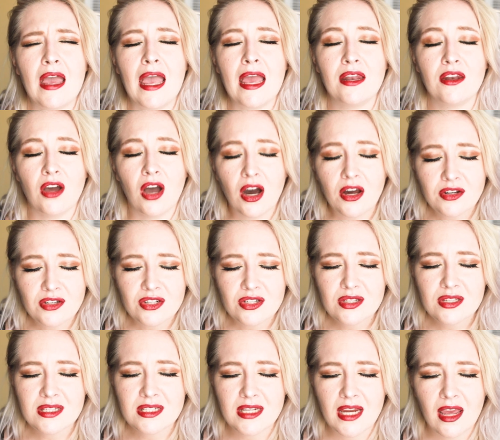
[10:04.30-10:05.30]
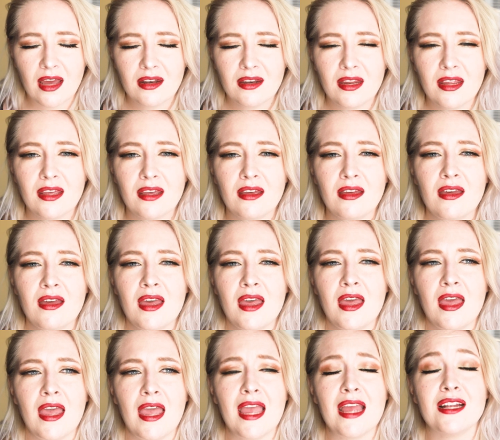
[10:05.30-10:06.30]
and understanding
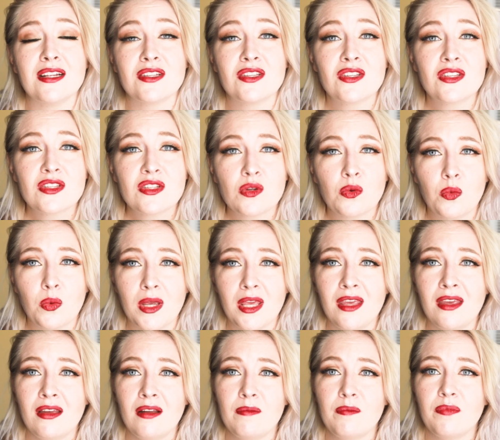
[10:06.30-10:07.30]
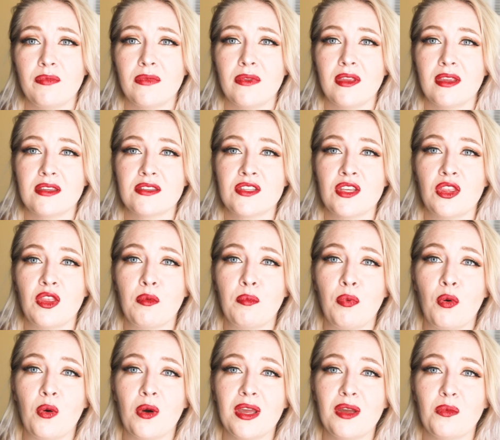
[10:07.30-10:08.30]
and sweet to the
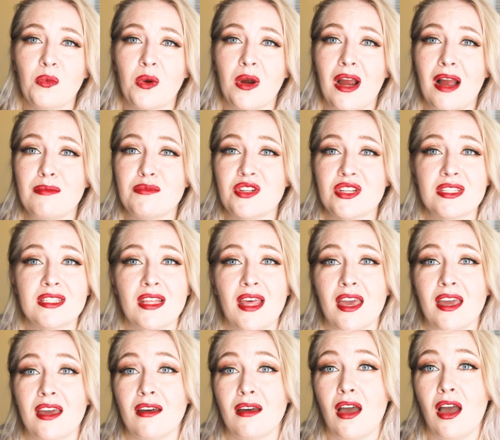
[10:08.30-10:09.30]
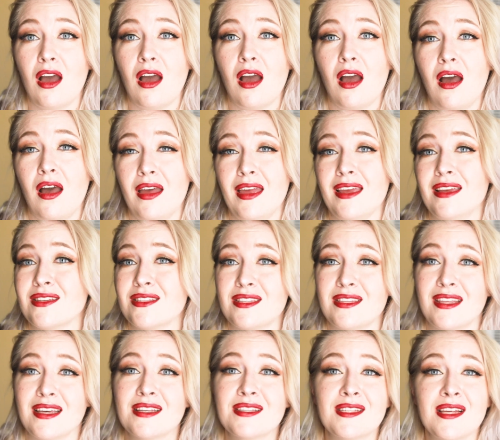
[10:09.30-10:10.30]
point where I'm just like, is
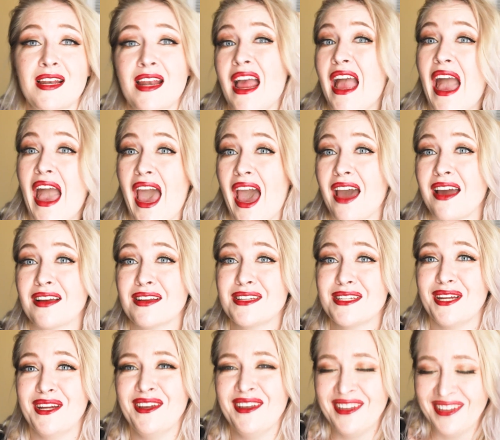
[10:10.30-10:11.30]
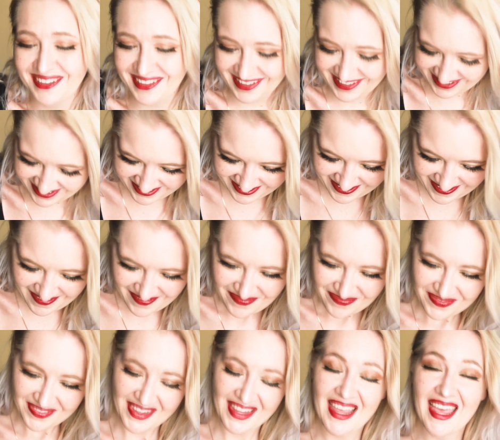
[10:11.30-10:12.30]
this an act?
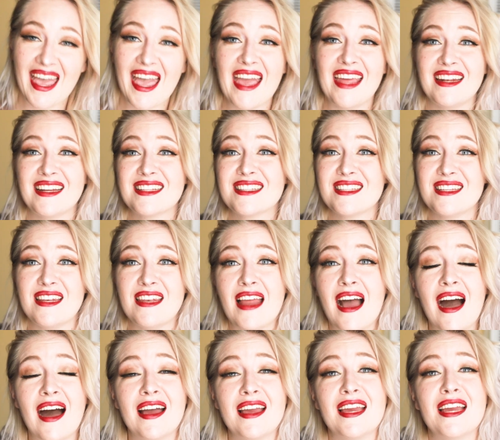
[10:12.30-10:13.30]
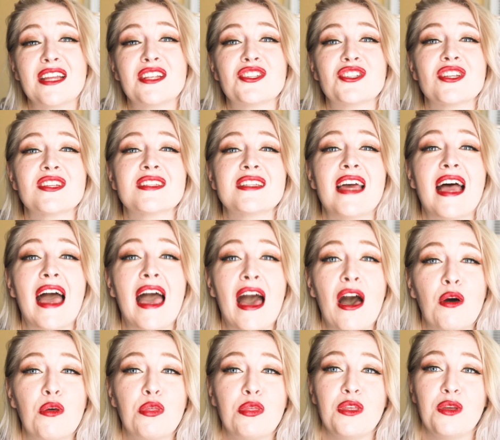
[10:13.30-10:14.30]
And it's not. It's just a
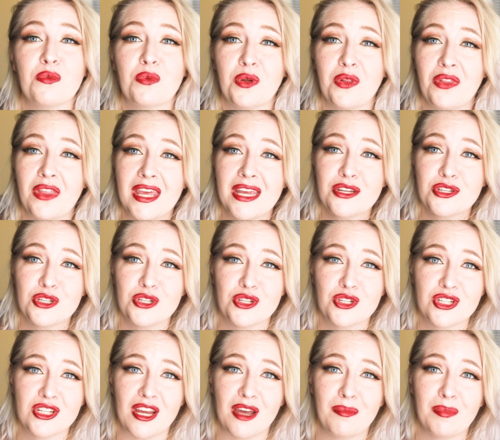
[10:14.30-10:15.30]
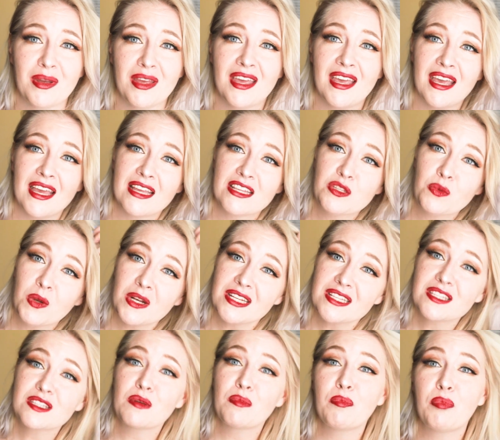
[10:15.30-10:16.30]
healthy relationship. It's what
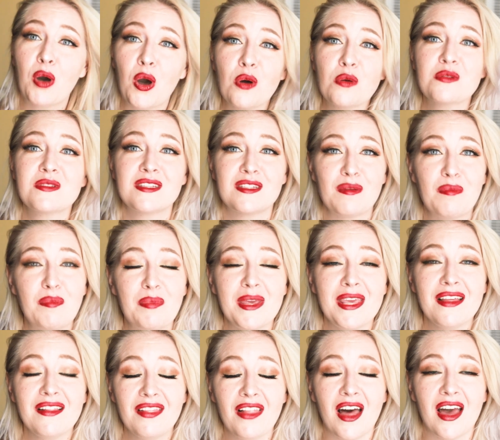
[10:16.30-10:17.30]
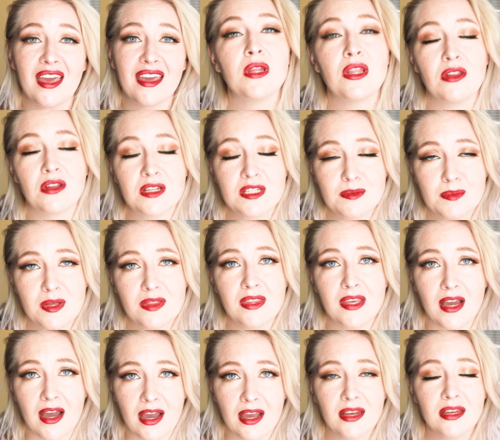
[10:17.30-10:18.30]
it's supposed to be like. He looks me in
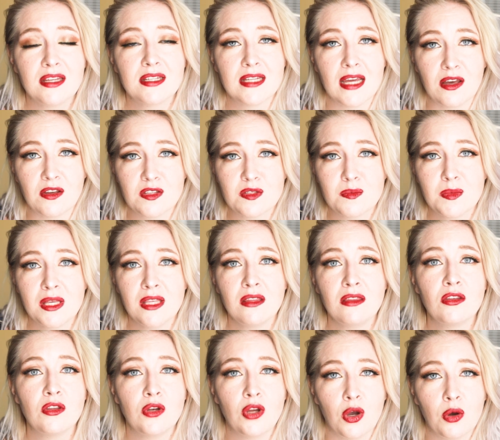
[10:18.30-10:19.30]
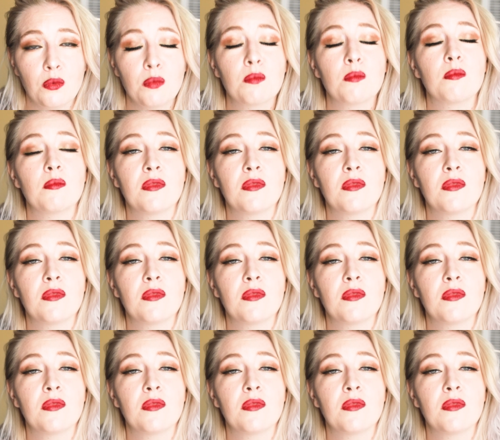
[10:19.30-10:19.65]
the eye and he tells me, you know,